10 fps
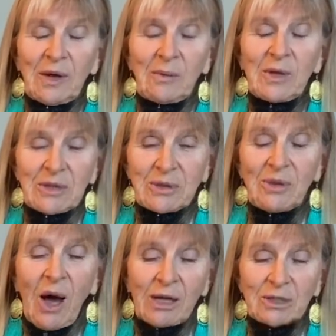with
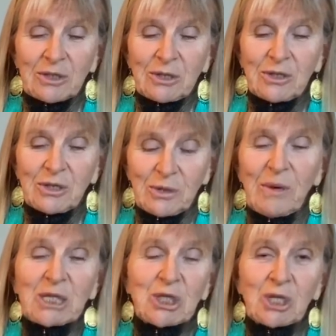not too
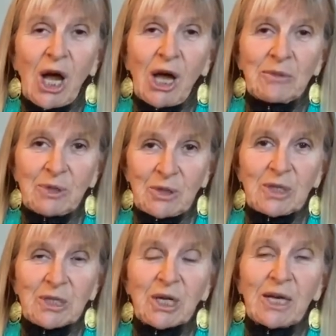much time, you're going
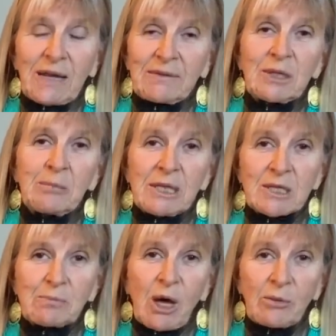to start having the
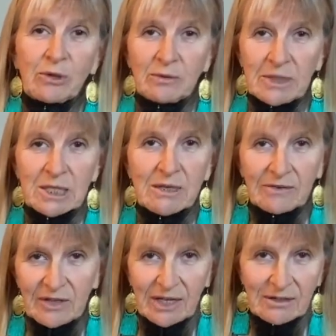best bowel movements you
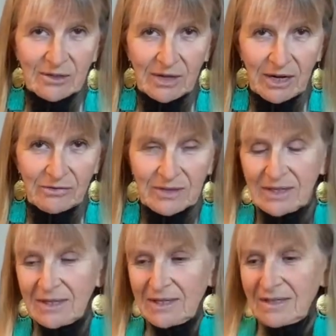ever had in your life.
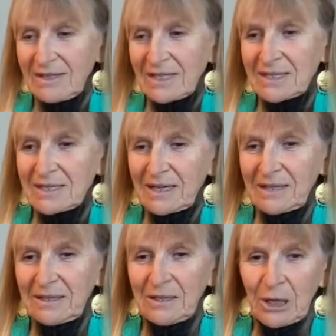And that's,
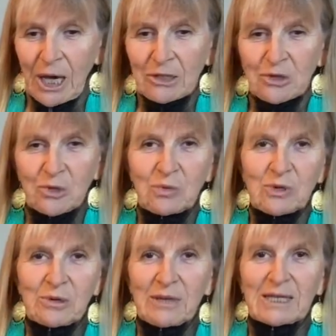in the natural
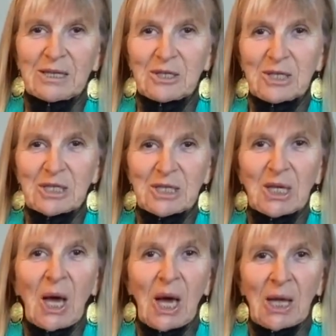world, that's just a
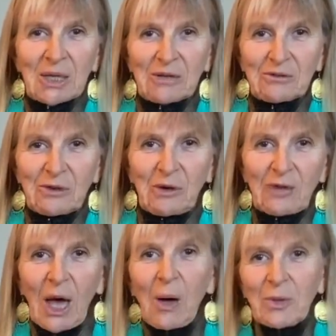sign of
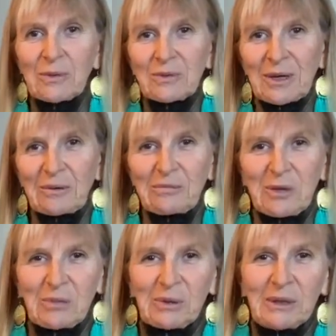health.
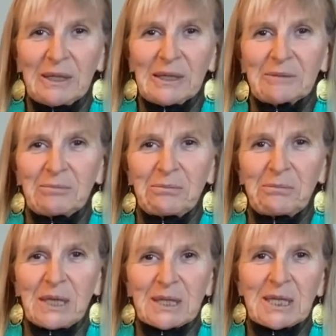People
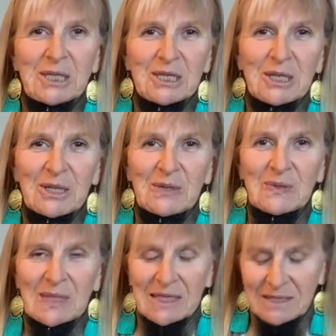pay attention to those
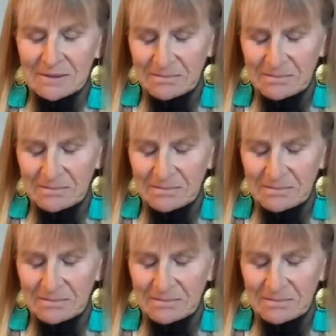things.